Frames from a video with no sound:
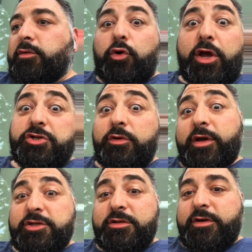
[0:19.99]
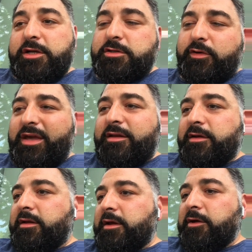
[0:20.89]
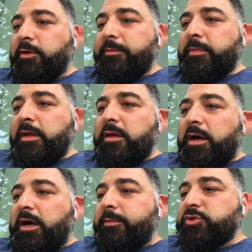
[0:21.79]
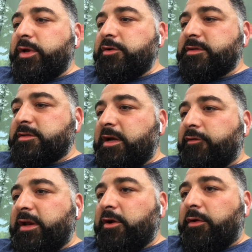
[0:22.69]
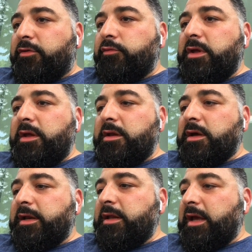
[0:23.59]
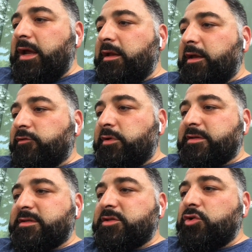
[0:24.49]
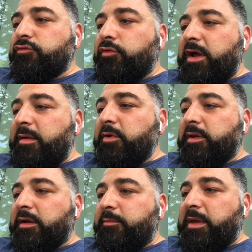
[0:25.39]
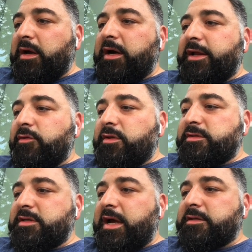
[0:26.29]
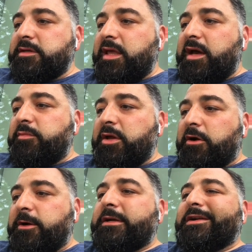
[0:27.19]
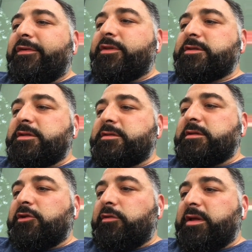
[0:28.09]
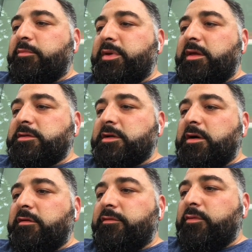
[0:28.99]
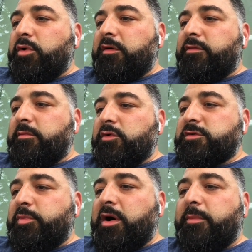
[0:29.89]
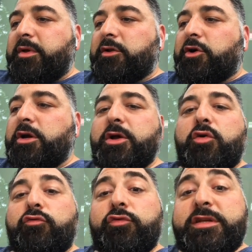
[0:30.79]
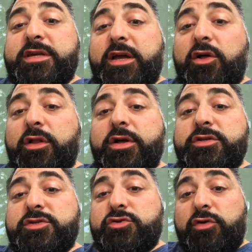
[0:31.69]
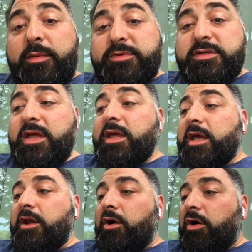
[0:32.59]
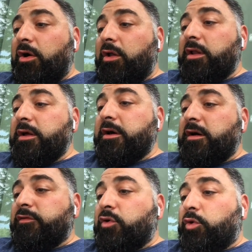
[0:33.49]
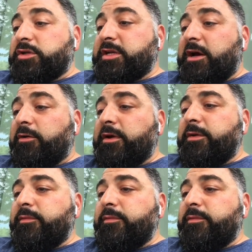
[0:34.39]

location, location, location. Okay, I did anyway. So here's the site right here, 398 King Street. It's this gray building behind this taxi cab here. This is literally a piece of one of the most popular retail strips in all of Corktown.